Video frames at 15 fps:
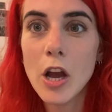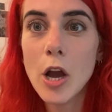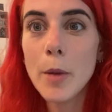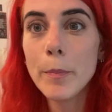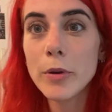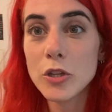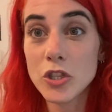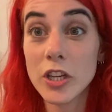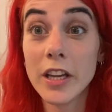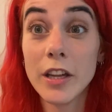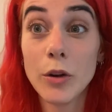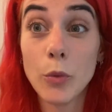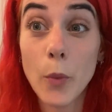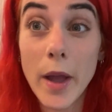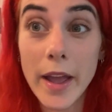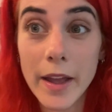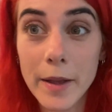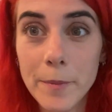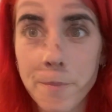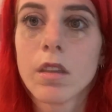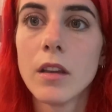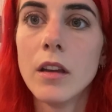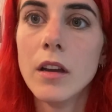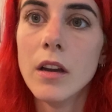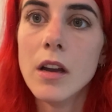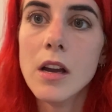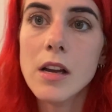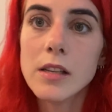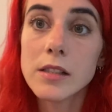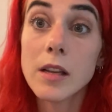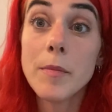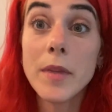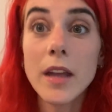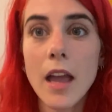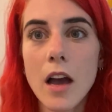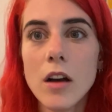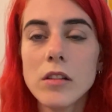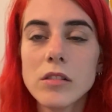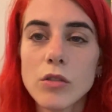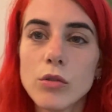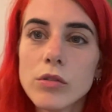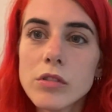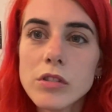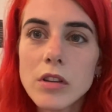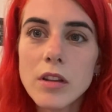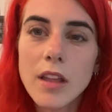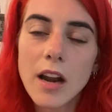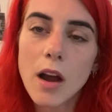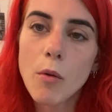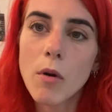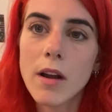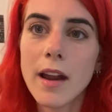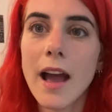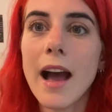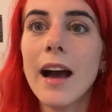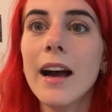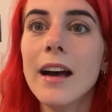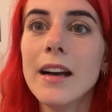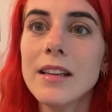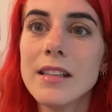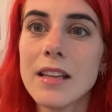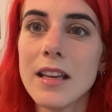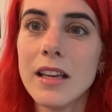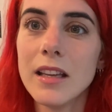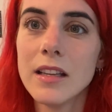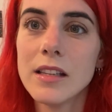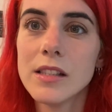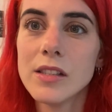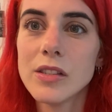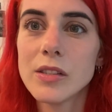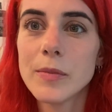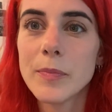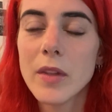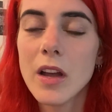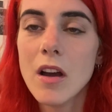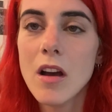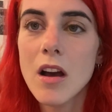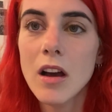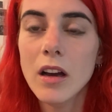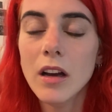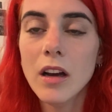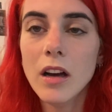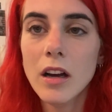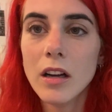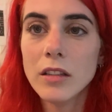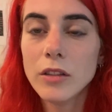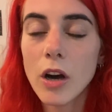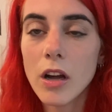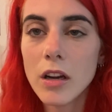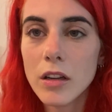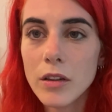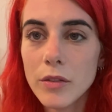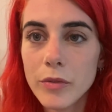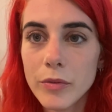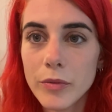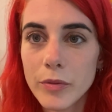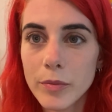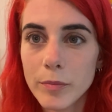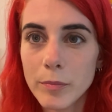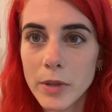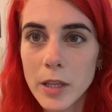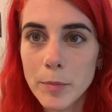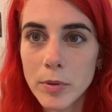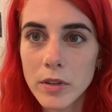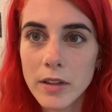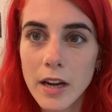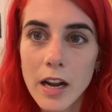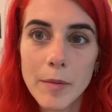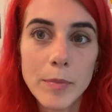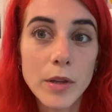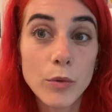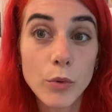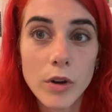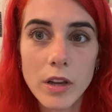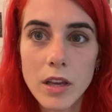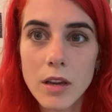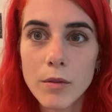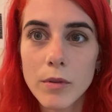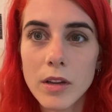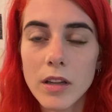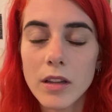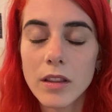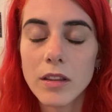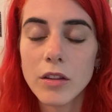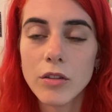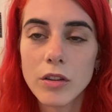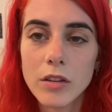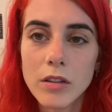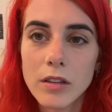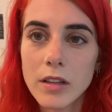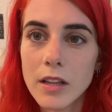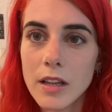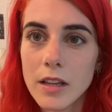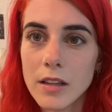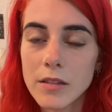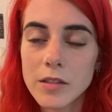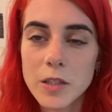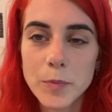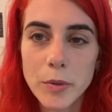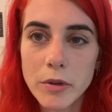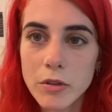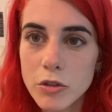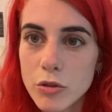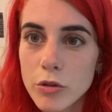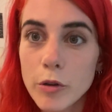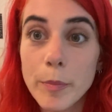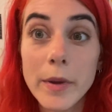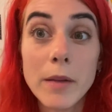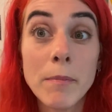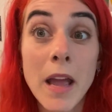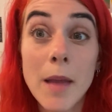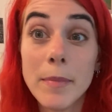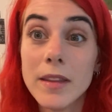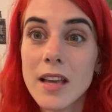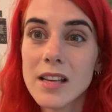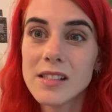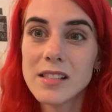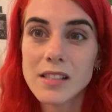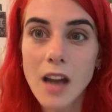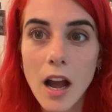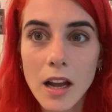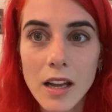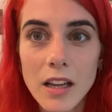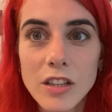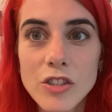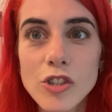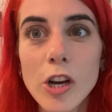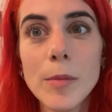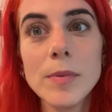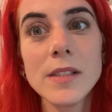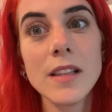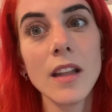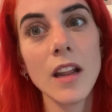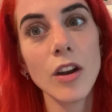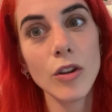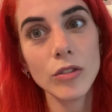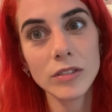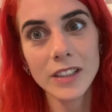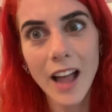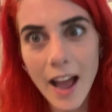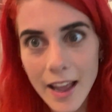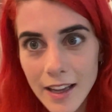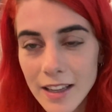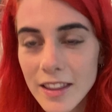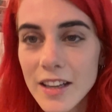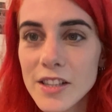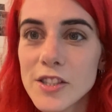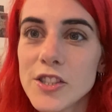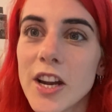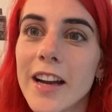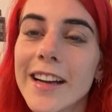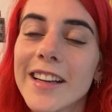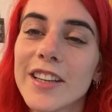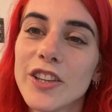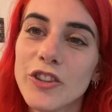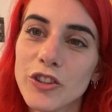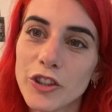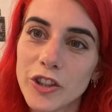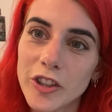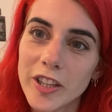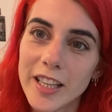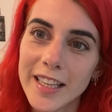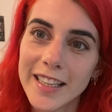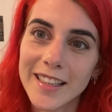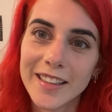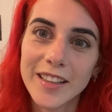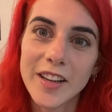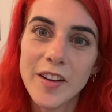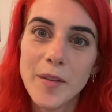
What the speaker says: pushing it away. Something else also that I want to add is, a lot of people that I've been working with, they're spiritual, but maybe they're stuck in jobs they don't like. They're stuck, in,